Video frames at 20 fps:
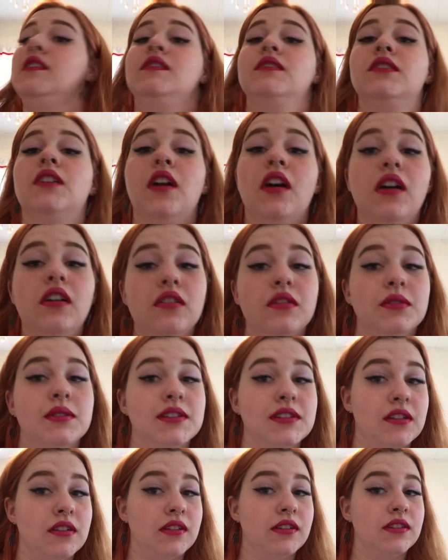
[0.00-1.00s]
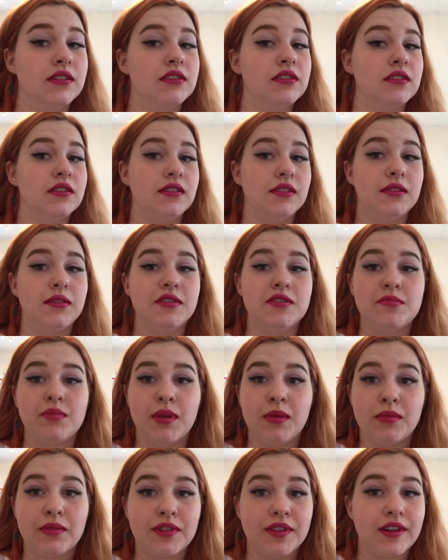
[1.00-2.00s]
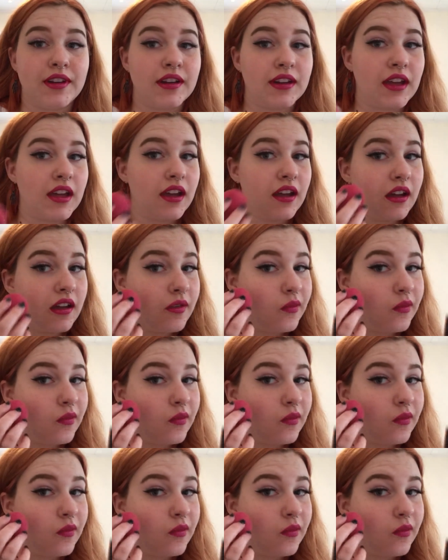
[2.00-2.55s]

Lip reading: It's always cars, always people talking.